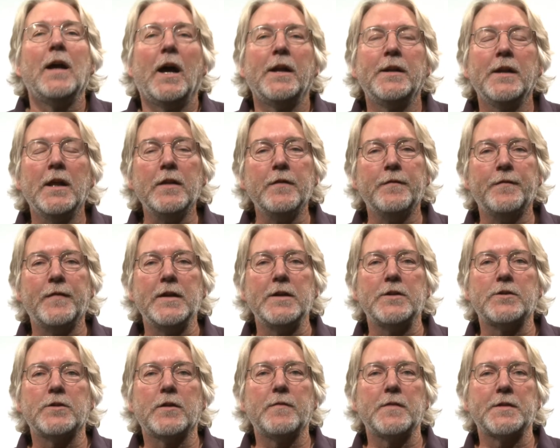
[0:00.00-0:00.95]
Another
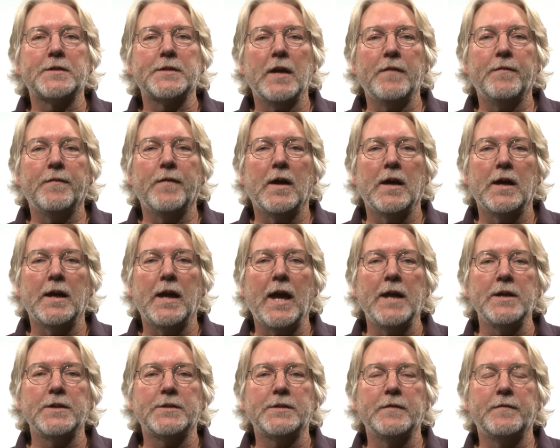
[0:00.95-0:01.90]
feature of the Sapphire
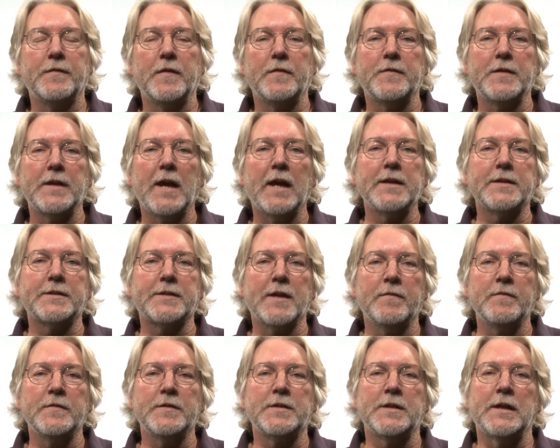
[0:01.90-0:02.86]

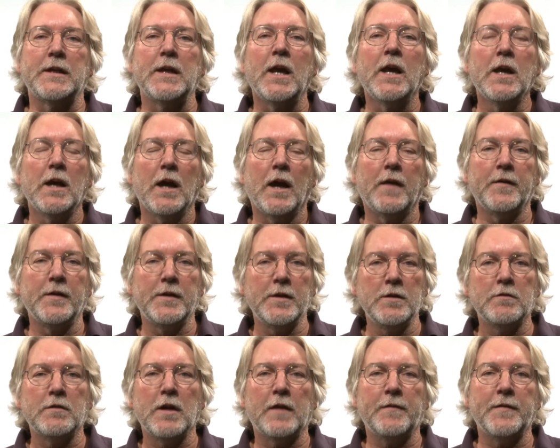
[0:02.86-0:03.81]
HD5870 and the
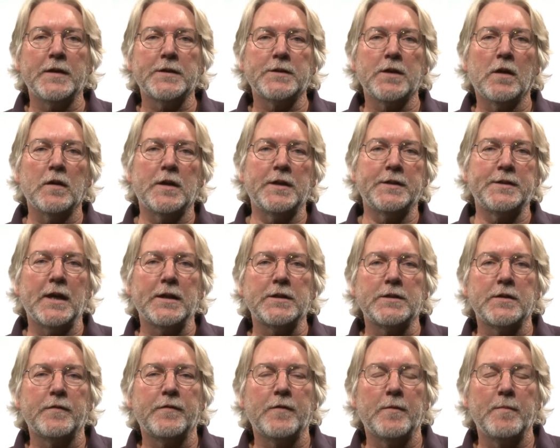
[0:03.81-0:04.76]
new graphics
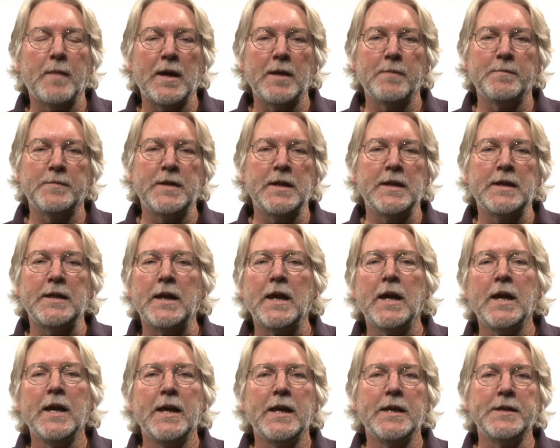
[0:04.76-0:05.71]
architecture from
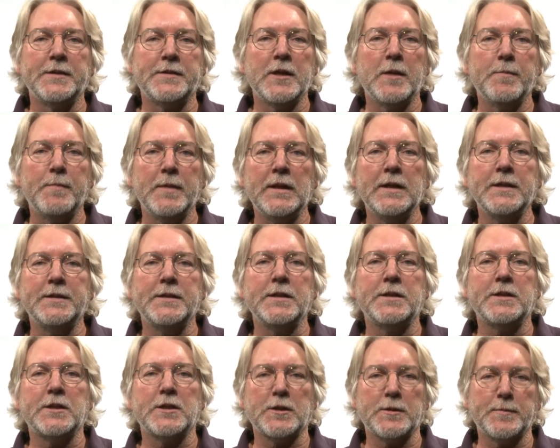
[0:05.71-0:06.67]
AMD is the ability
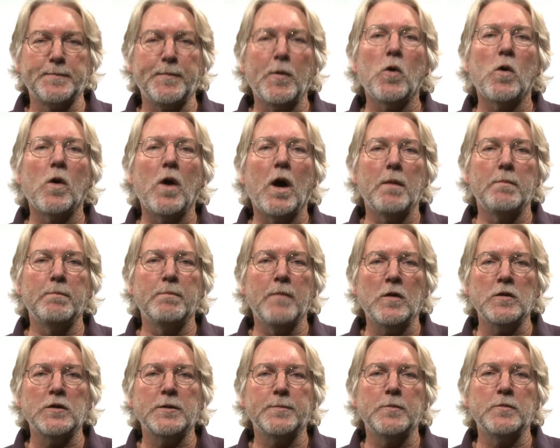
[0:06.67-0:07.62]
to support
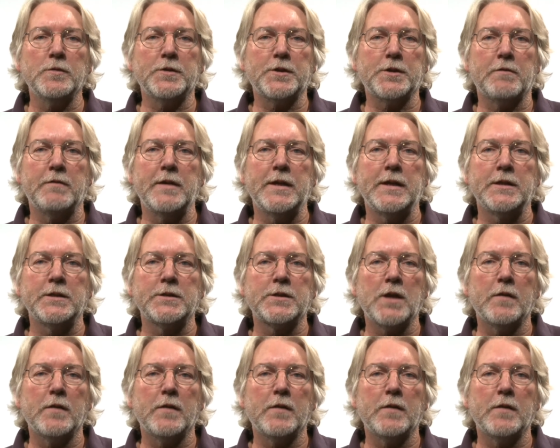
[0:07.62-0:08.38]
multiple screens